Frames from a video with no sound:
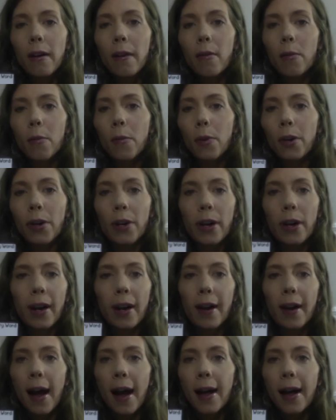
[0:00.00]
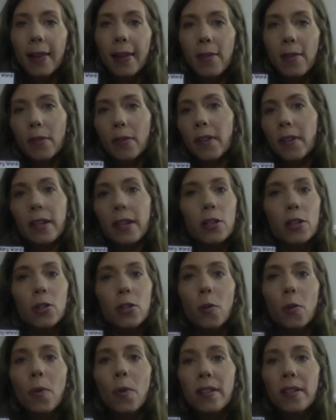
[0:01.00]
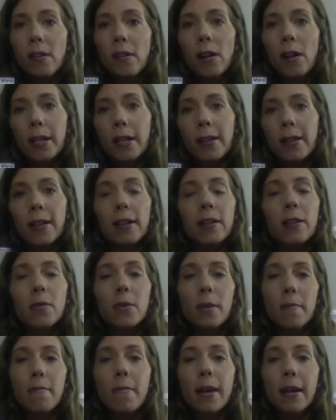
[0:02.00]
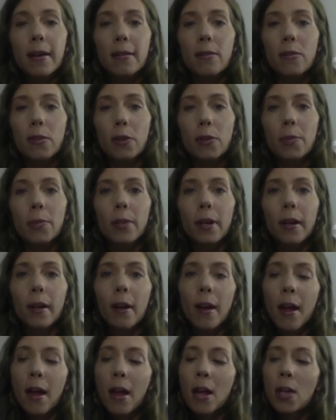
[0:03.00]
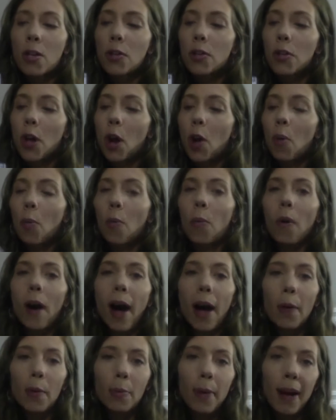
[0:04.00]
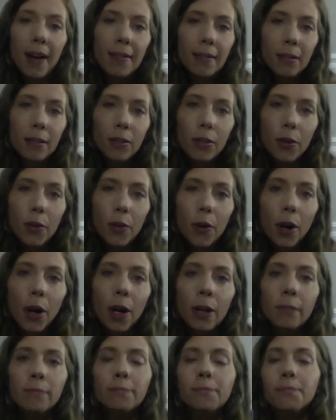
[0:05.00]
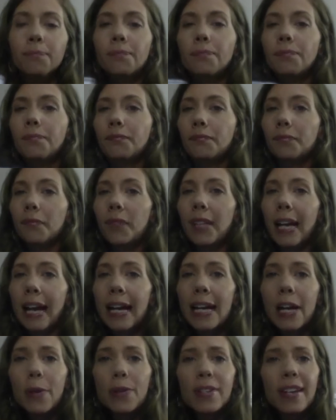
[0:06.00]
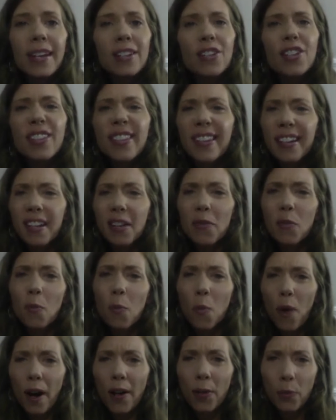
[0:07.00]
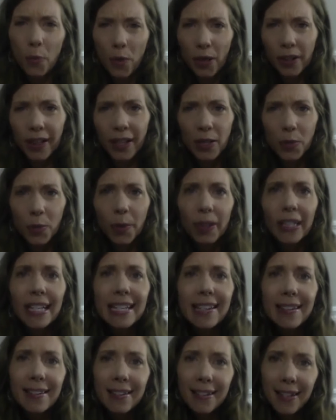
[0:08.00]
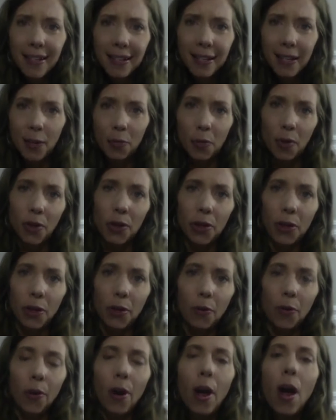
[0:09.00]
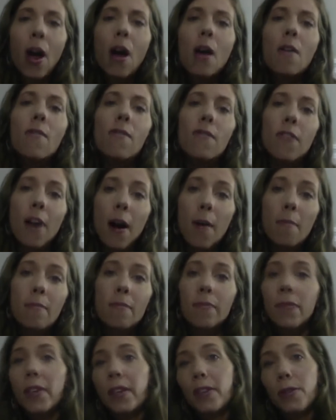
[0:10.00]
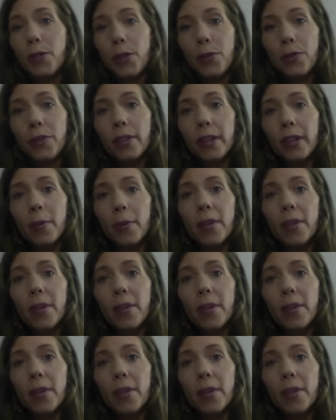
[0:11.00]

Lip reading: were at a high level of English. So it wasn't all ELLs, it was a mixed group. So I would pass out a note card and I would say, just think of one word that's really sticking with you from this unit that we